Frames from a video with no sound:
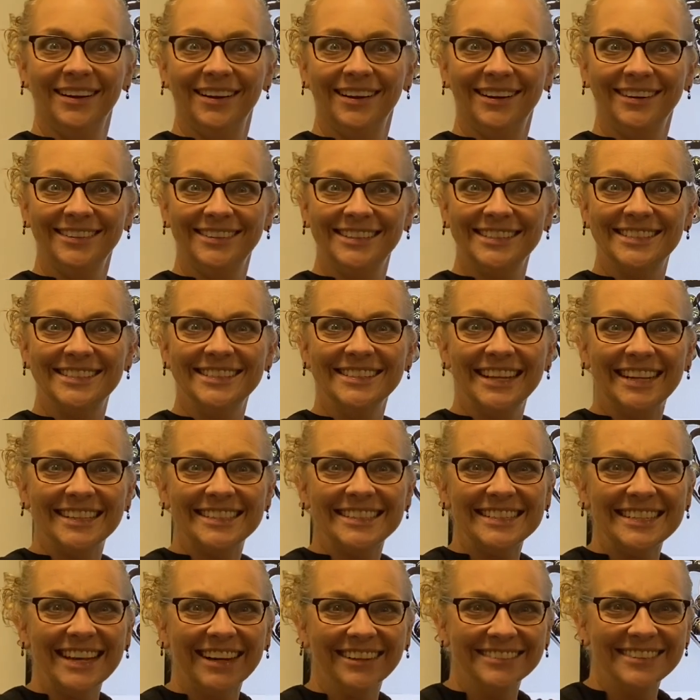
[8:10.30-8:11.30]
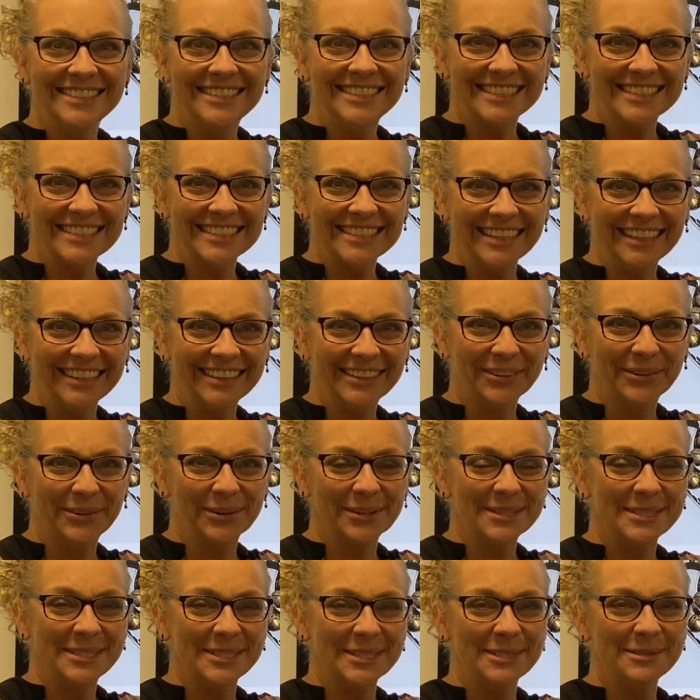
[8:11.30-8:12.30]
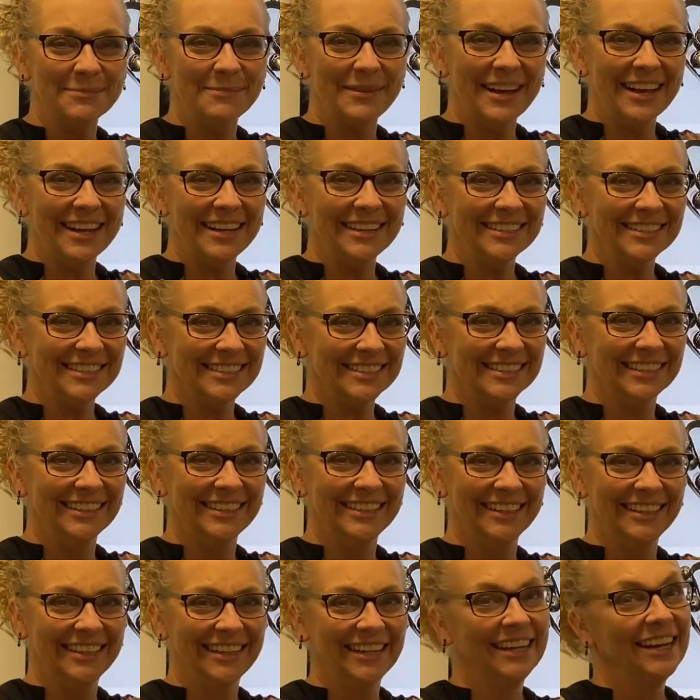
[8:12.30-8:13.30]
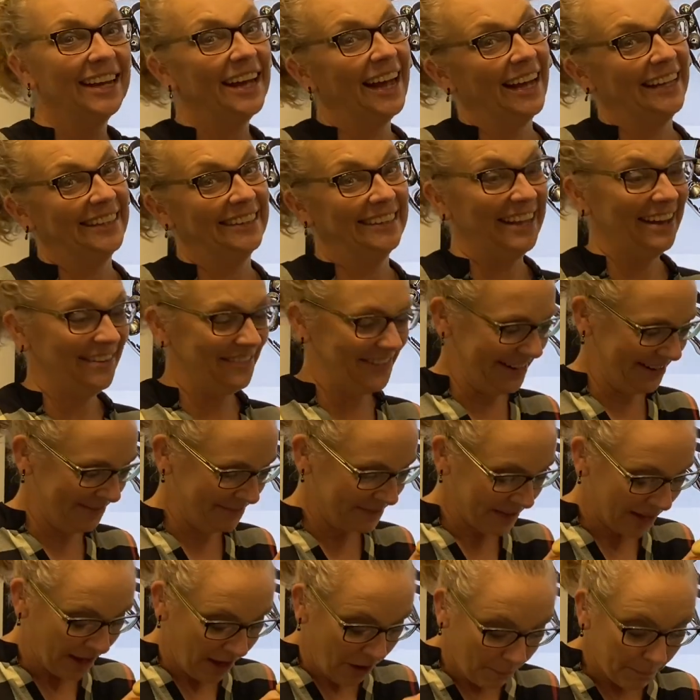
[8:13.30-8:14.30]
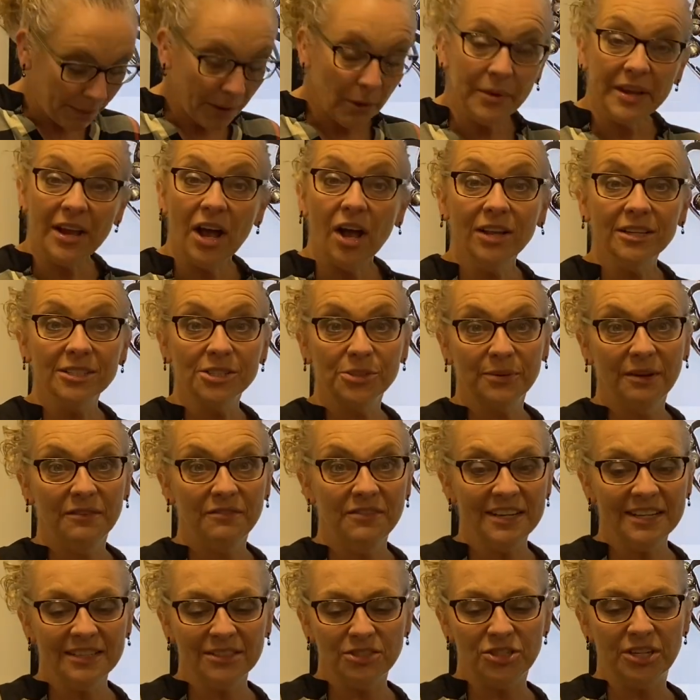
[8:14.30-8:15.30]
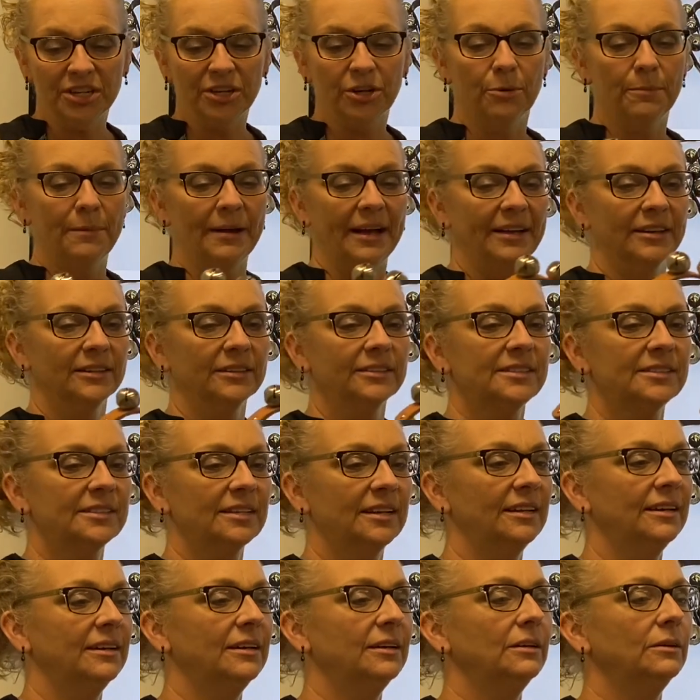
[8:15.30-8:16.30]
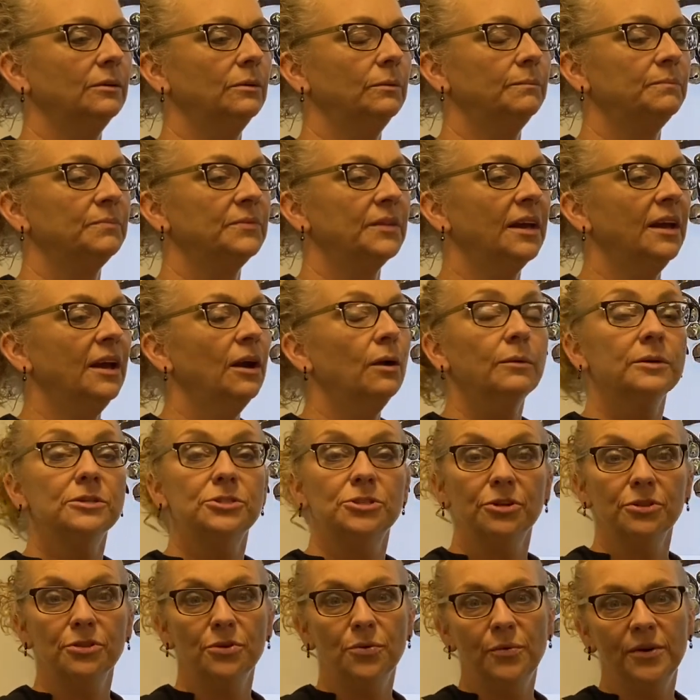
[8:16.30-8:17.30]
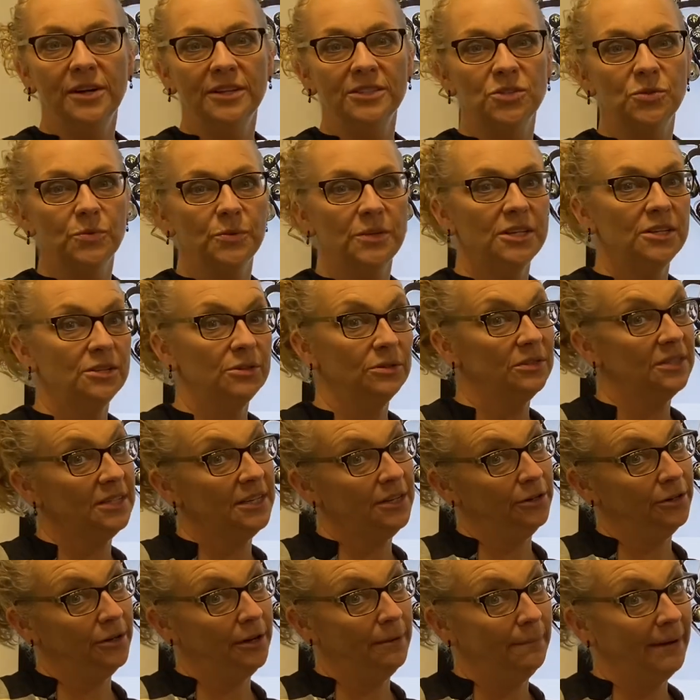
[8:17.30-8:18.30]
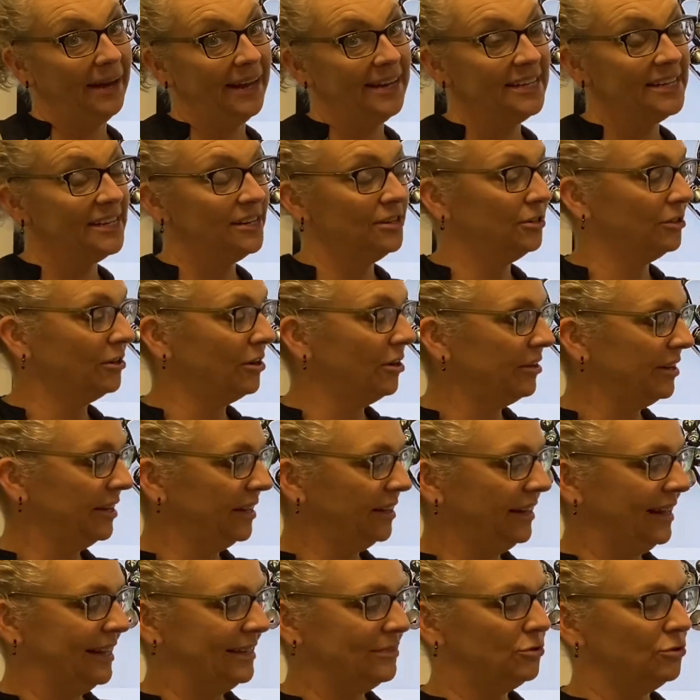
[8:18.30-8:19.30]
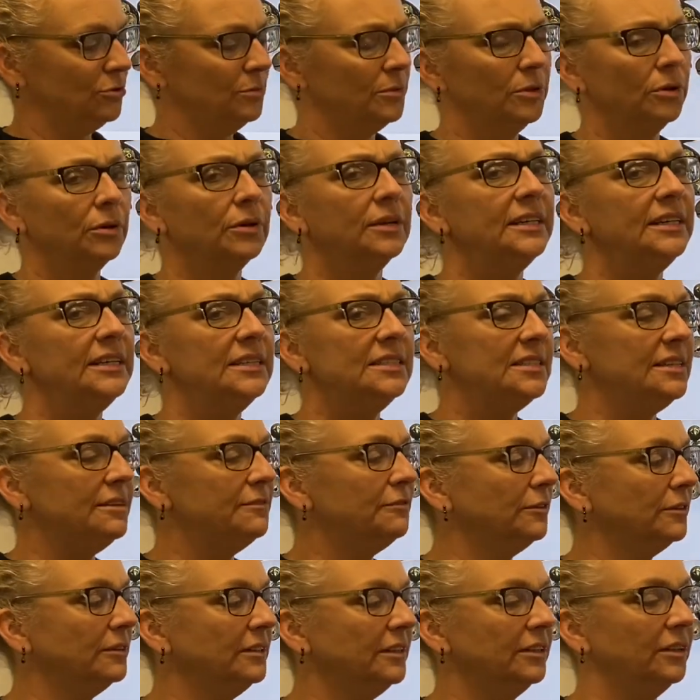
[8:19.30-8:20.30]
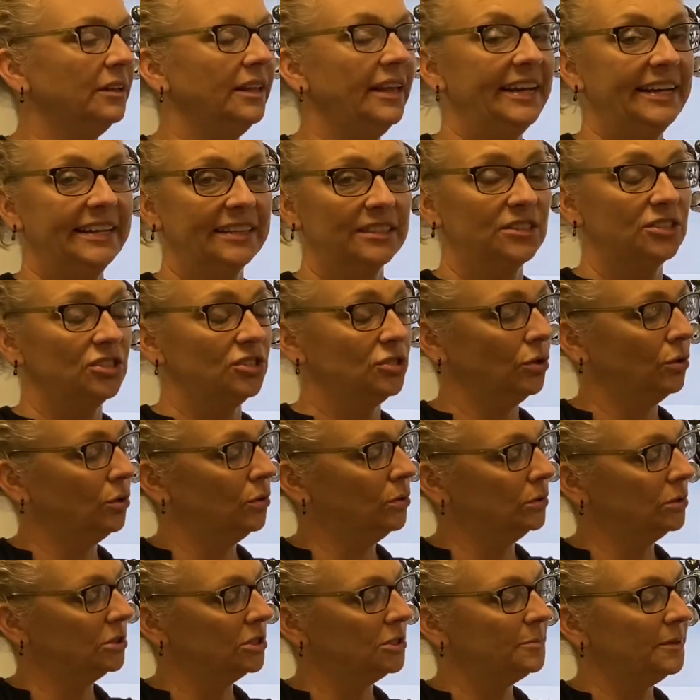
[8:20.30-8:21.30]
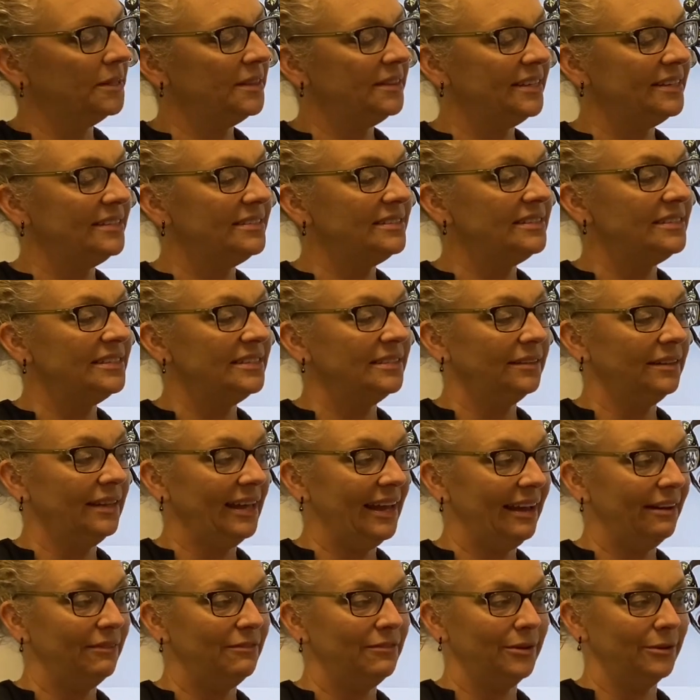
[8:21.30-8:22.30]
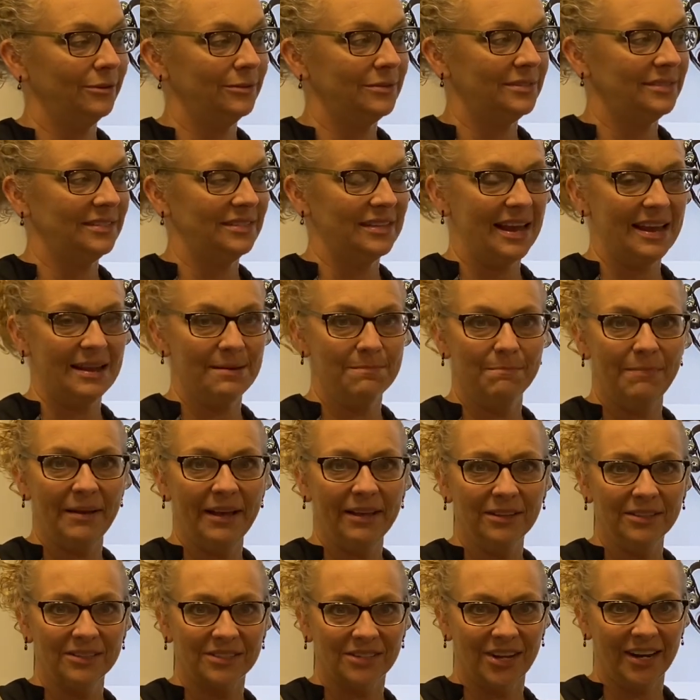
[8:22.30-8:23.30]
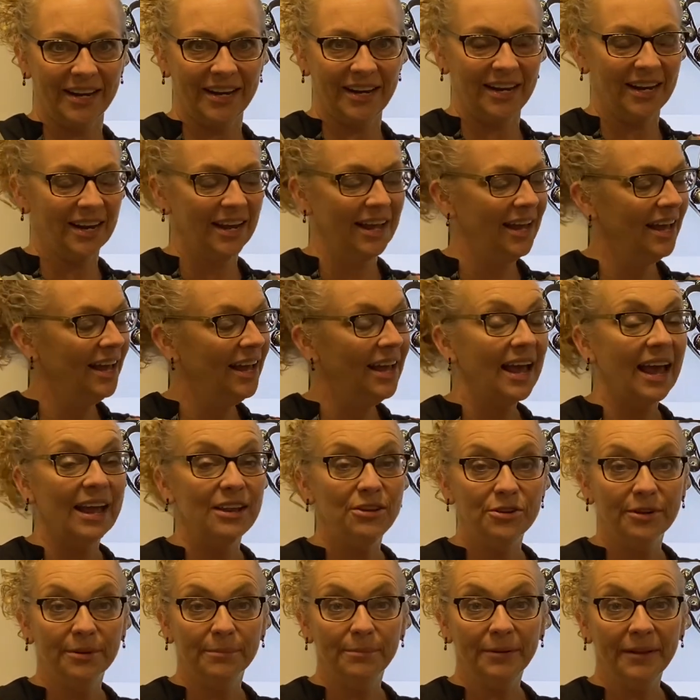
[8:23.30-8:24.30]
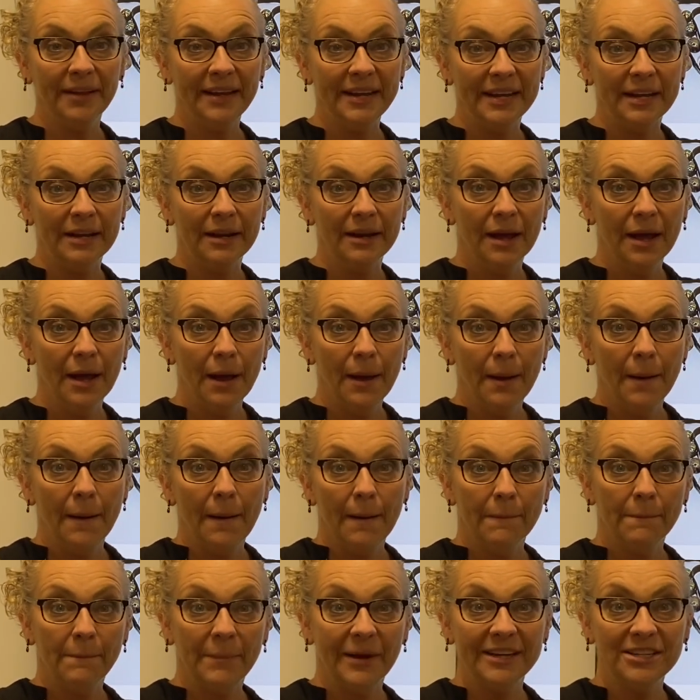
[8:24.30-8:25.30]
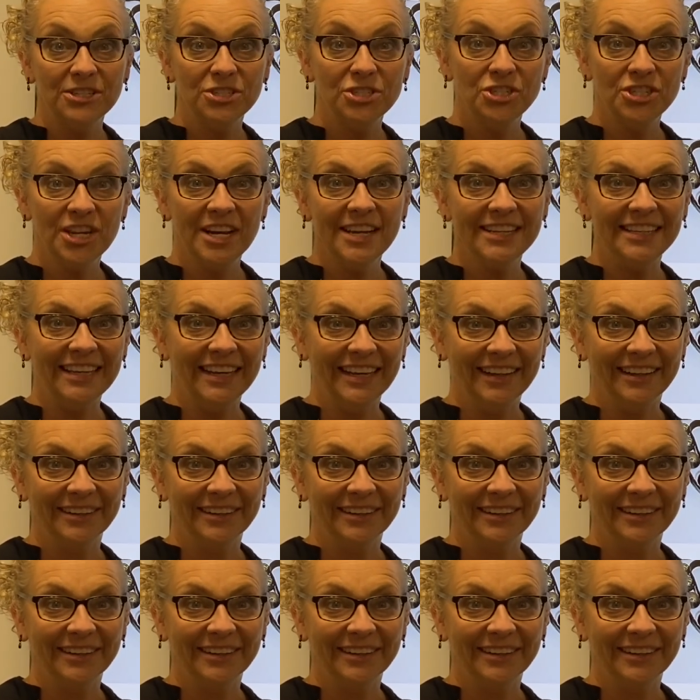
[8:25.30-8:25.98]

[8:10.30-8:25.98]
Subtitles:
Doesn't that sound just like the horse's bells? I love it. But we also have these jingle bells, which are the ones we use here in my kindergarten classroom. They're easy for little hands to hold, but they still have those same bells on it, and you can play it by shaking.